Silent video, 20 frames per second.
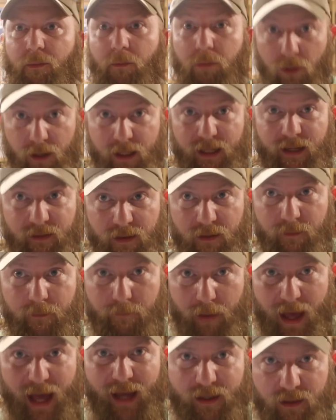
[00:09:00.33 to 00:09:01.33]
to bringing
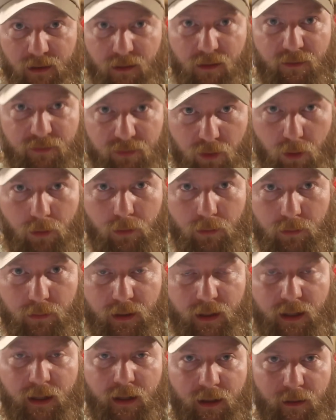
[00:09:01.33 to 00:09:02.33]
them back into the
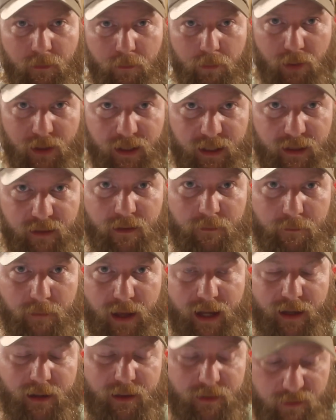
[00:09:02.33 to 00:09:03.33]
fold and bringing them
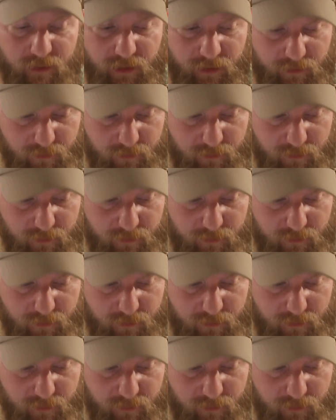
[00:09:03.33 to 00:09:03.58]
back into the